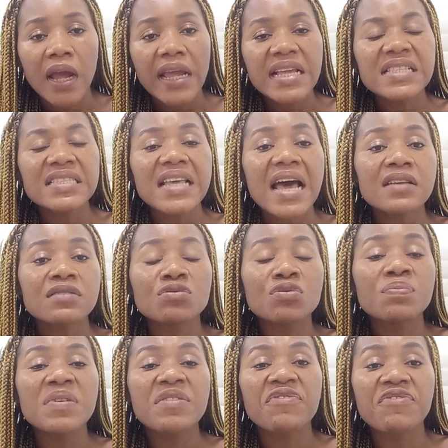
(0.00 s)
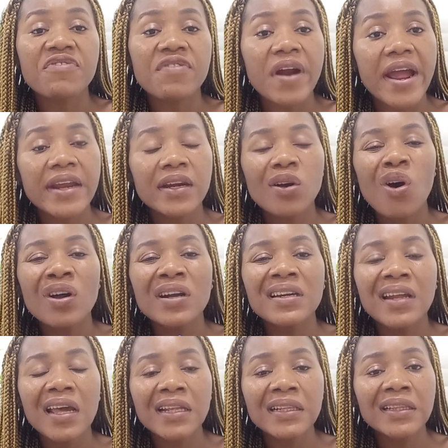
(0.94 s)
It has to be fried
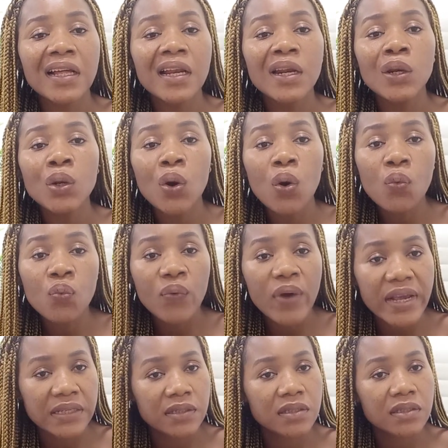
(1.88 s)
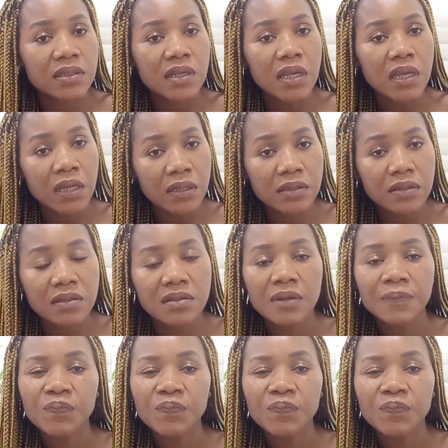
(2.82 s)
on the lowest heat.